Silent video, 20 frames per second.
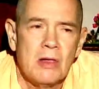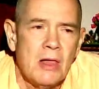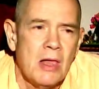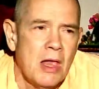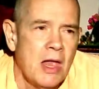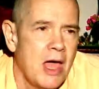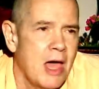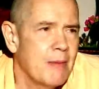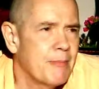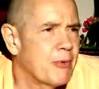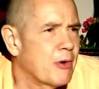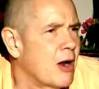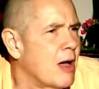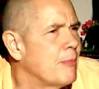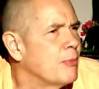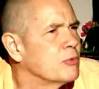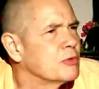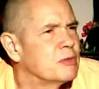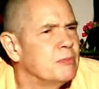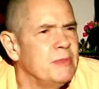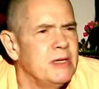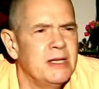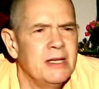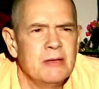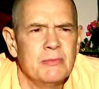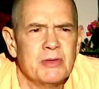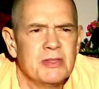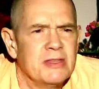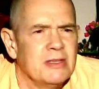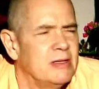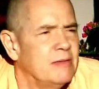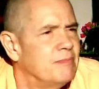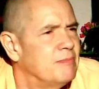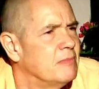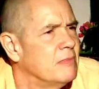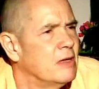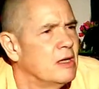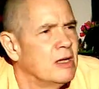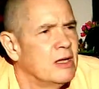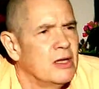And Prabhupada was meeting with the
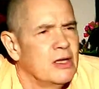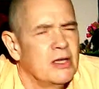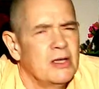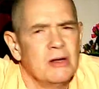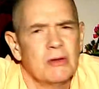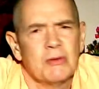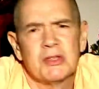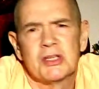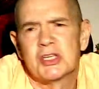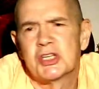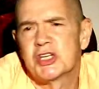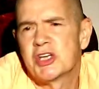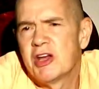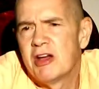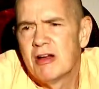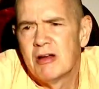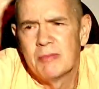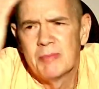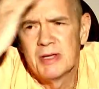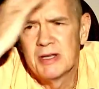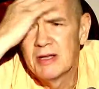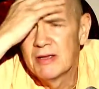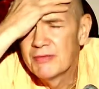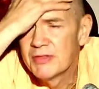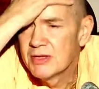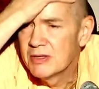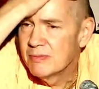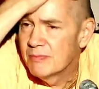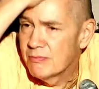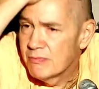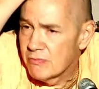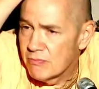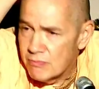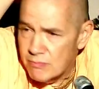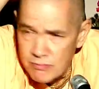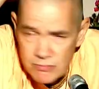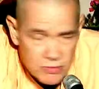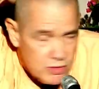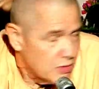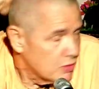you know the chairman of the
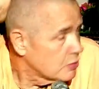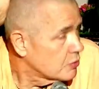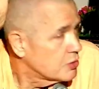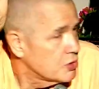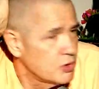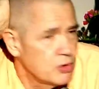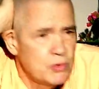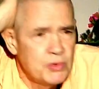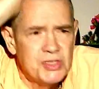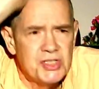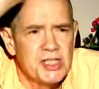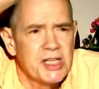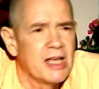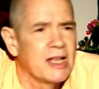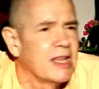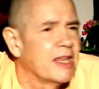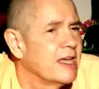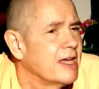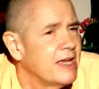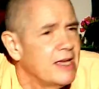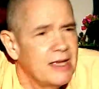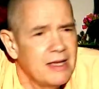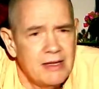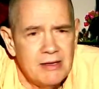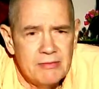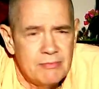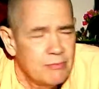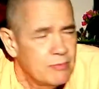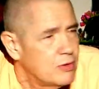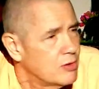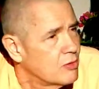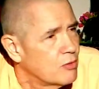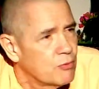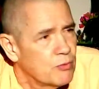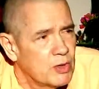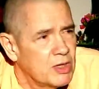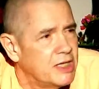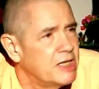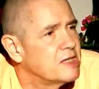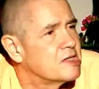you know the UCLA you know
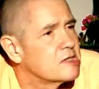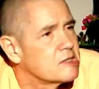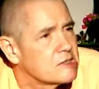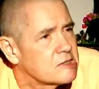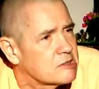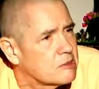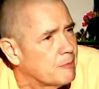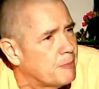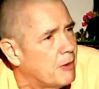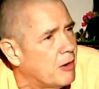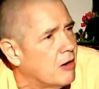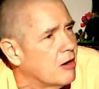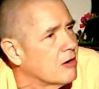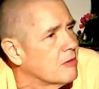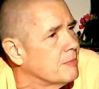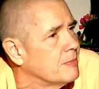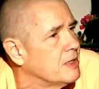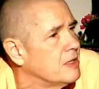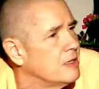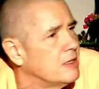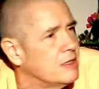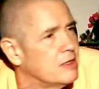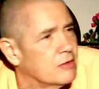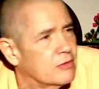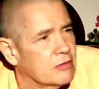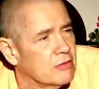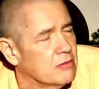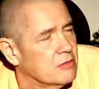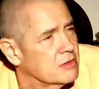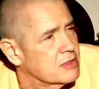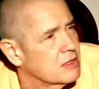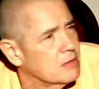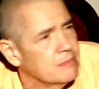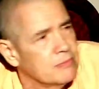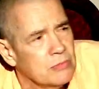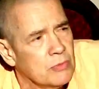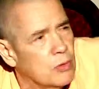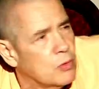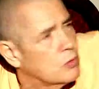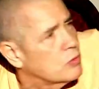religions department or some
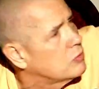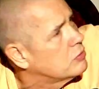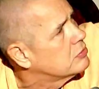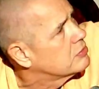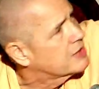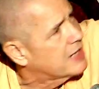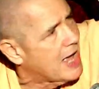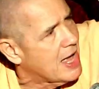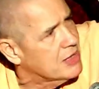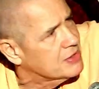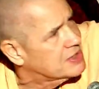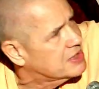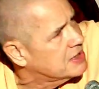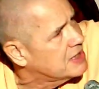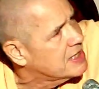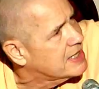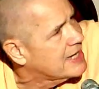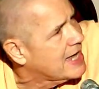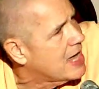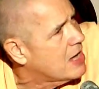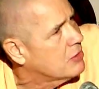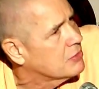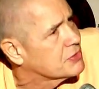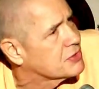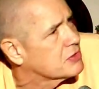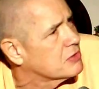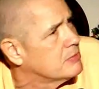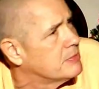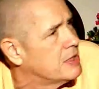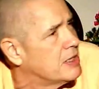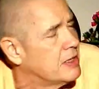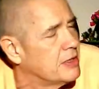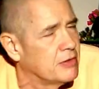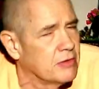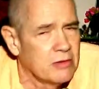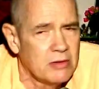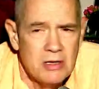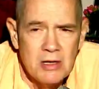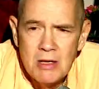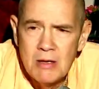local city councilman or
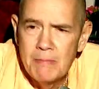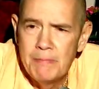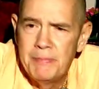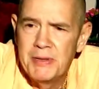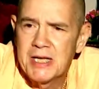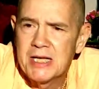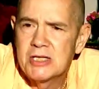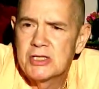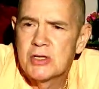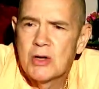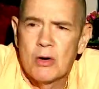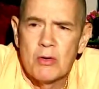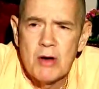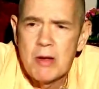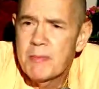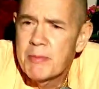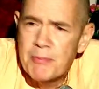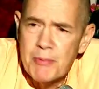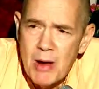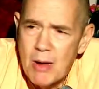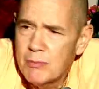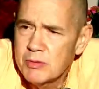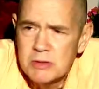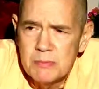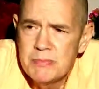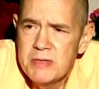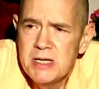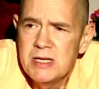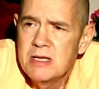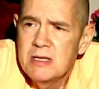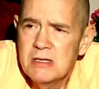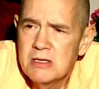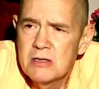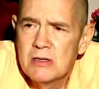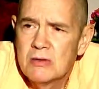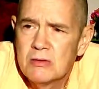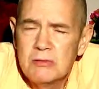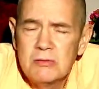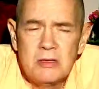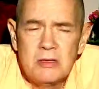big donor. I mean, Prabhu was meeting, you
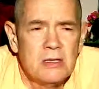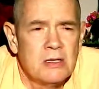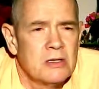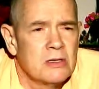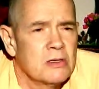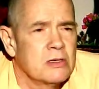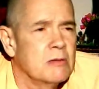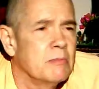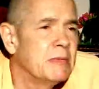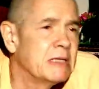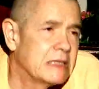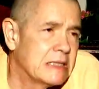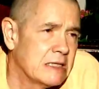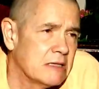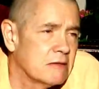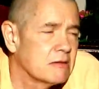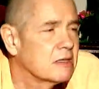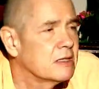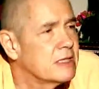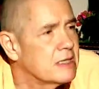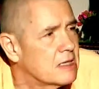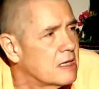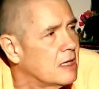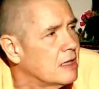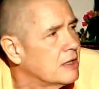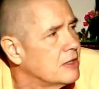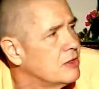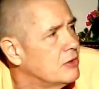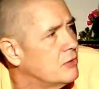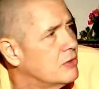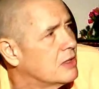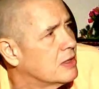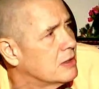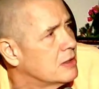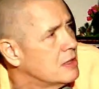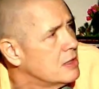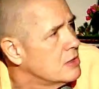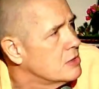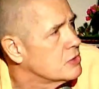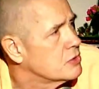know, materially Kali Yuga,
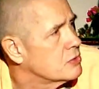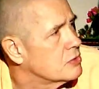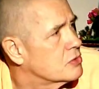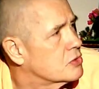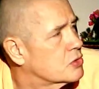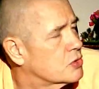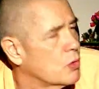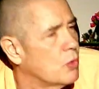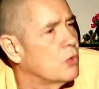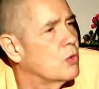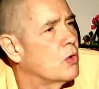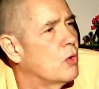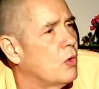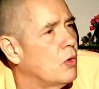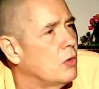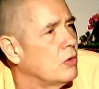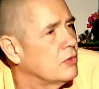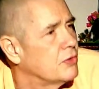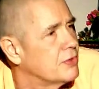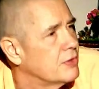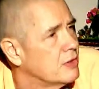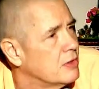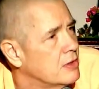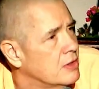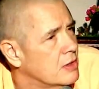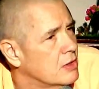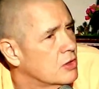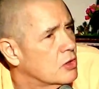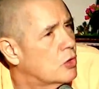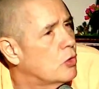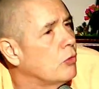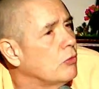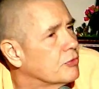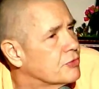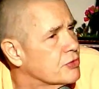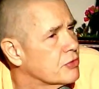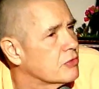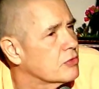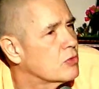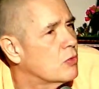so called
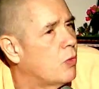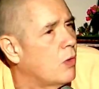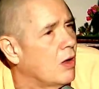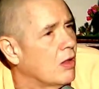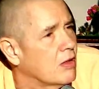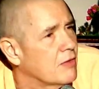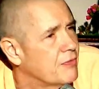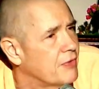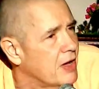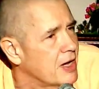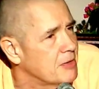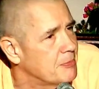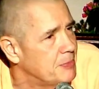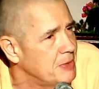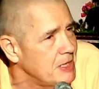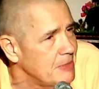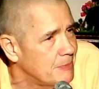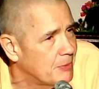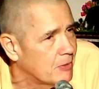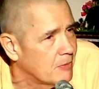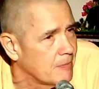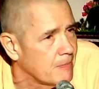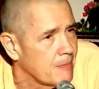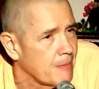cultured, qualified people.